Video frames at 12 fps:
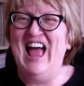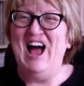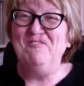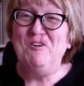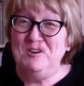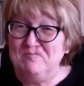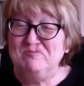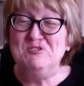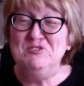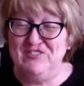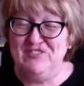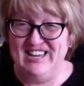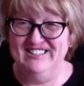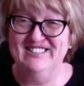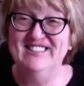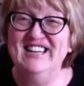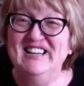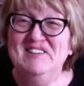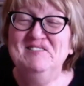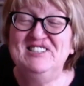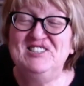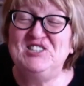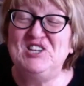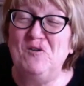I want to prove it.
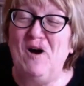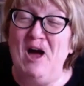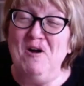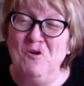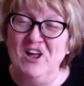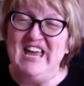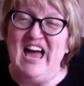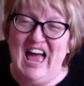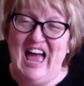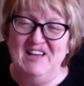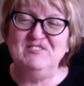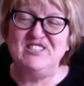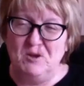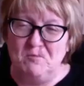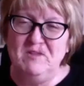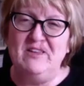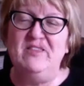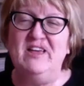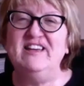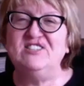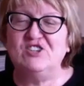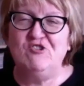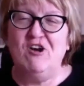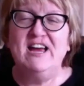So I want to have something that is
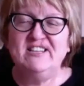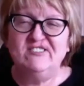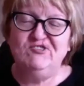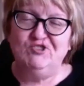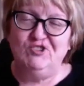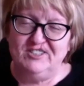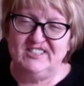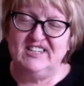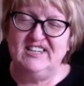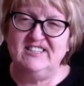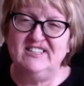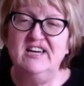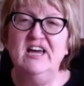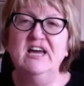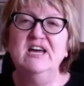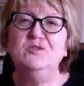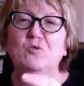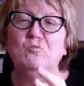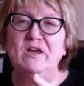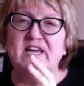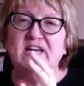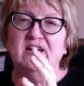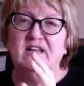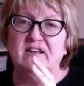tried and trusted that we
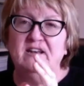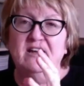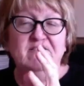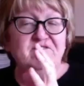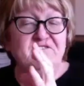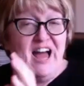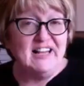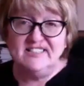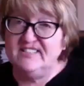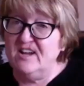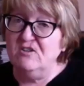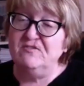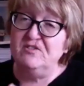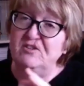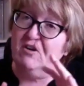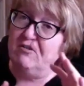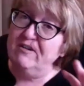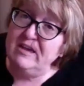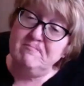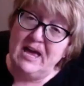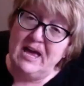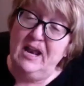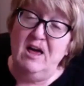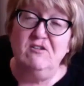can fax over or
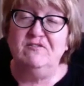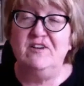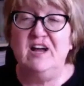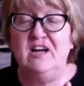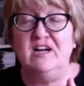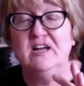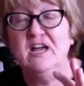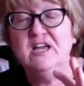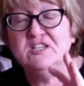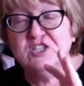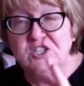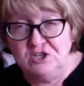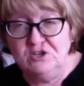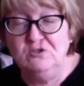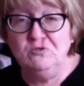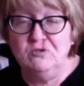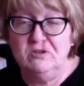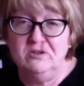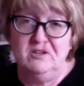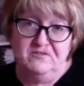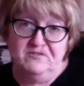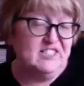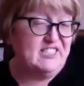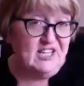email over to the
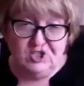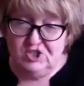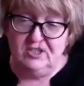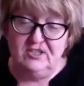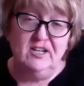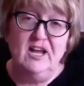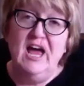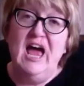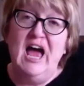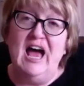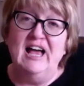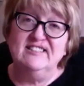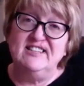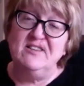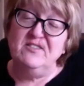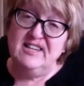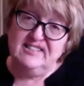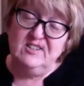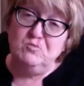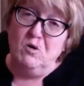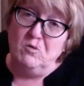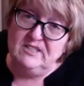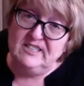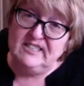physician and say, this is what
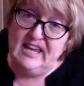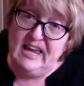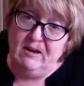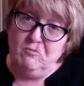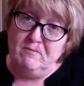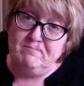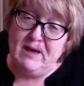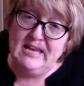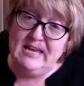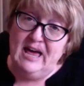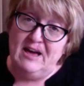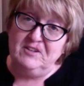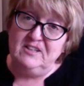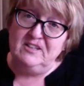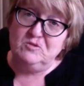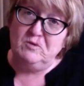we're seeing with pain levels.